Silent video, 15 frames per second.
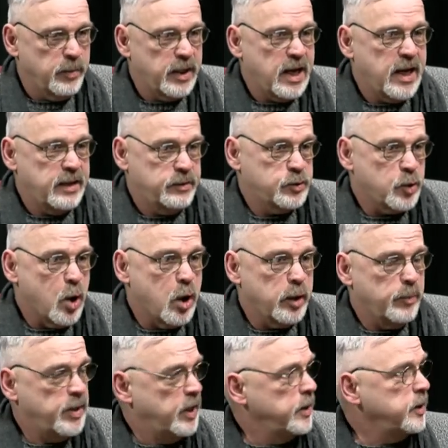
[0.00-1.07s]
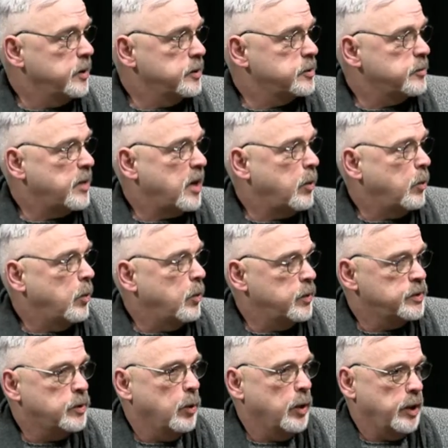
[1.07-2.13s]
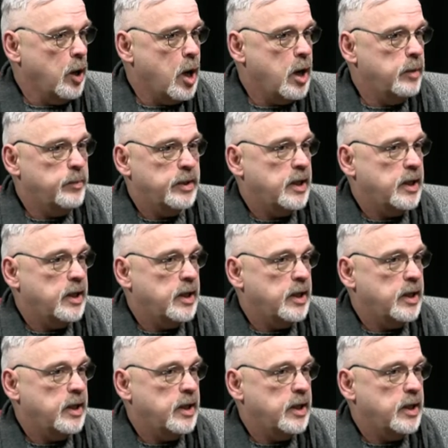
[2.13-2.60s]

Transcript: but I had strong opinions about what was going on,